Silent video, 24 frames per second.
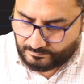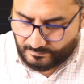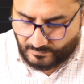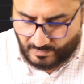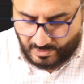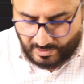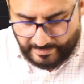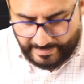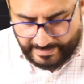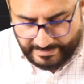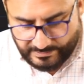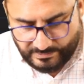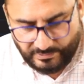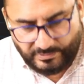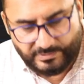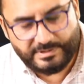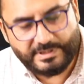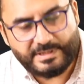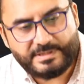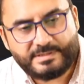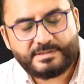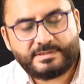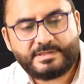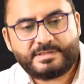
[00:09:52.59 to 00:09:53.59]
Alright, so
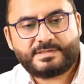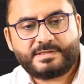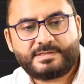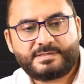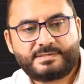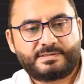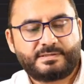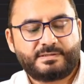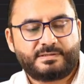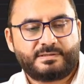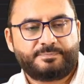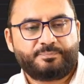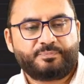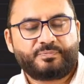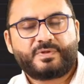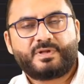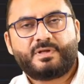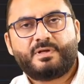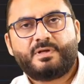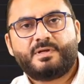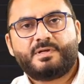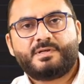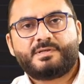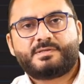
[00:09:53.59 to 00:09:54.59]
since this is the
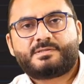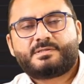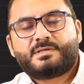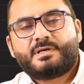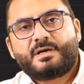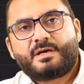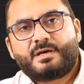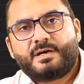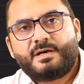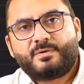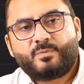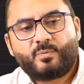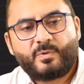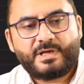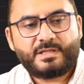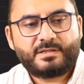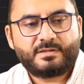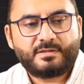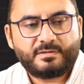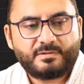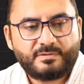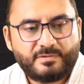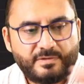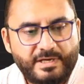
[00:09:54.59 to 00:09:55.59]
circuit
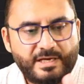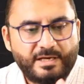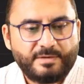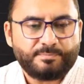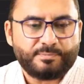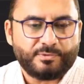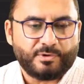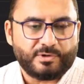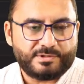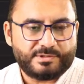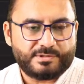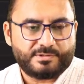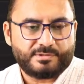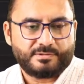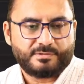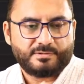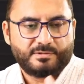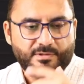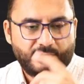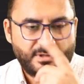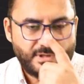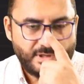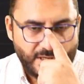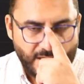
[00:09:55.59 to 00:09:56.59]
with 3 inputs,
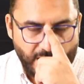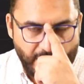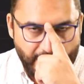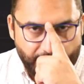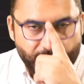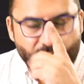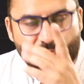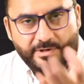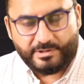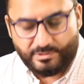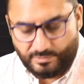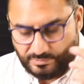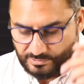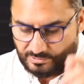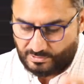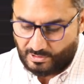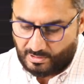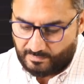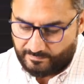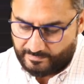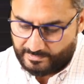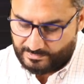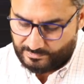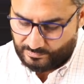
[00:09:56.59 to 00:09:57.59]
I'm going to
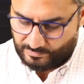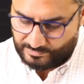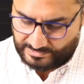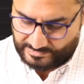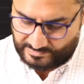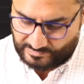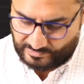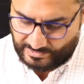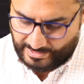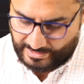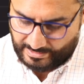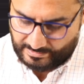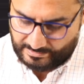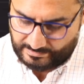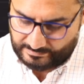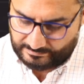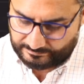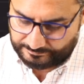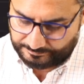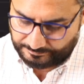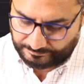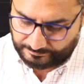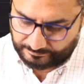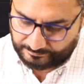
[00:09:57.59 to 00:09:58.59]
solve it. You just check.
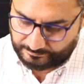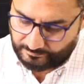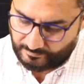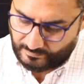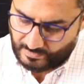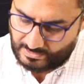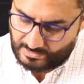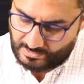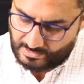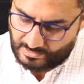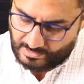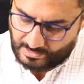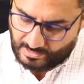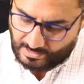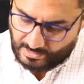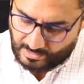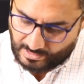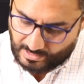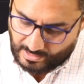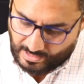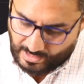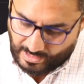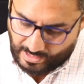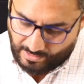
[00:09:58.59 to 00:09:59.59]

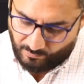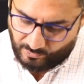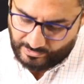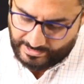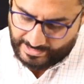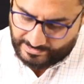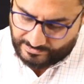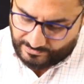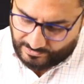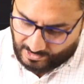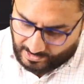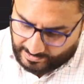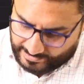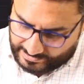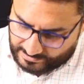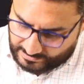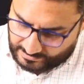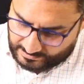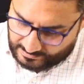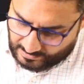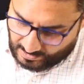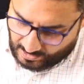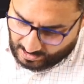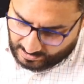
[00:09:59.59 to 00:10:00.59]
How would I draw it?
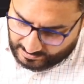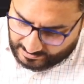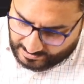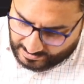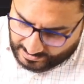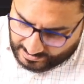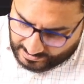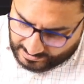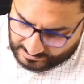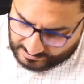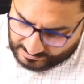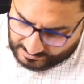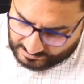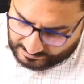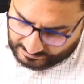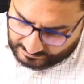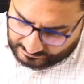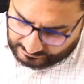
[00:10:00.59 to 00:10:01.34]
OR gate,